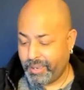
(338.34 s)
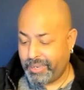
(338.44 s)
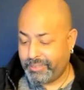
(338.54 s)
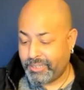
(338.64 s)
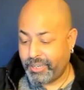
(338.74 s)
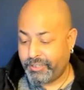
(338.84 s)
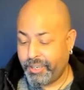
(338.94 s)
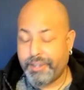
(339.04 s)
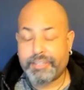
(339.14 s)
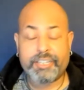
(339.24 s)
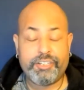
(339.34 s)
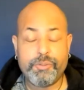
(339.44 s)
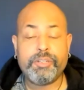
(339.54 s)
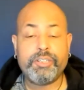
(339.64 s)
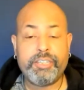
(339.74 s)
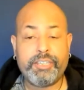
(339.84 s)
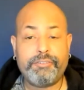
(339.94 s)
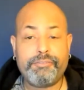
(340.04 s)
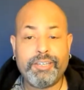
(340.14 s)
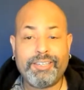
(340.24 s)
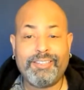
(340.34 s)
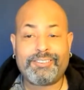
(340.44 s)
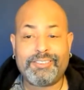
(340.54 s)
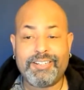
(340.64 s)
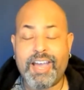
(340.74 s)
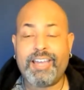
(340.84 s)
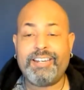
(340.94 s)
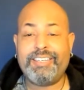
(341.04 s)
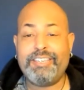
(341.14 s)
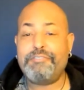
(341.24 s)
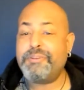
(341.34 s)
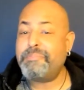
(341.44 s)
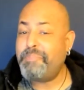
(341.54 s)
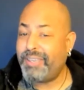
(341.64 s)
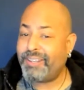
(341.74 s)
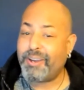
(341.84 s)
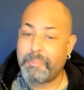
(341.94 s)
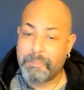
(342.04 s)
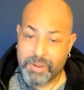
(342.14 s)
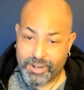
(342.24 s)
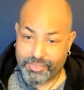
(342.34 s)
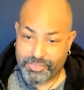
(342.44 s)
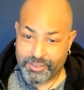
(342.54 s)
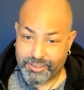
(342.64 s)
I tell you, can you believe it's not even been a month